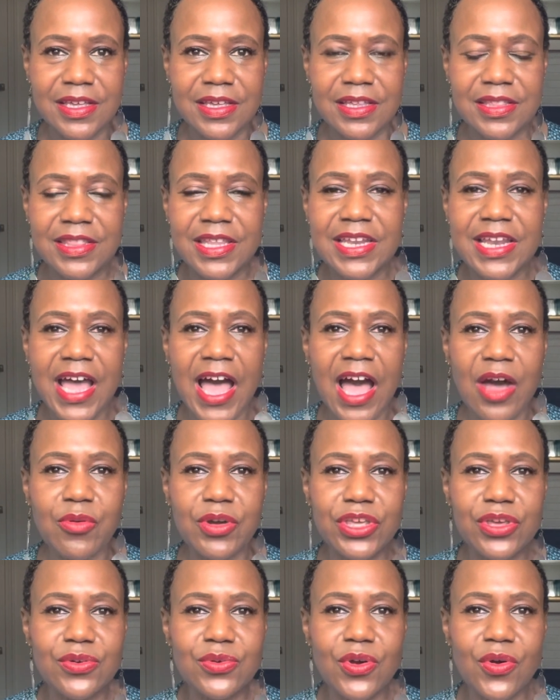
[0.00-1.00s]
then how are
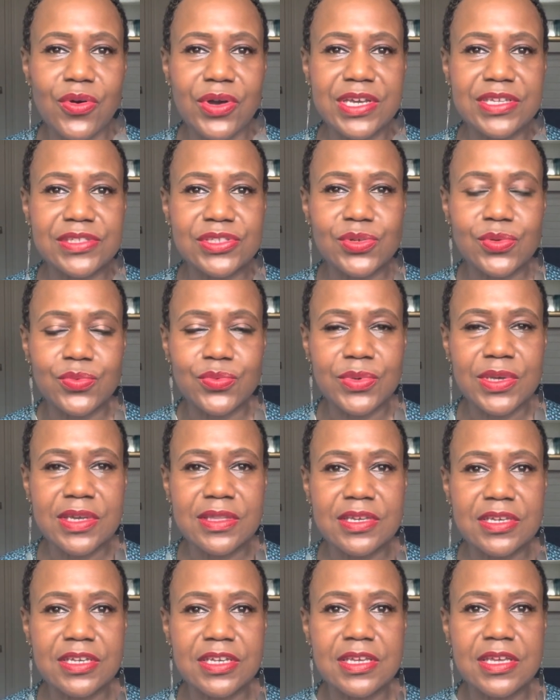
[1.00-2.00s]
you going to
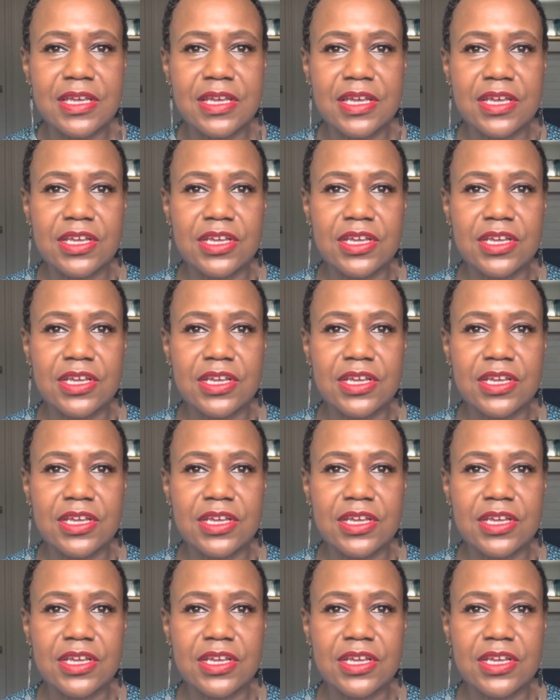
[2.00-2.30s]
really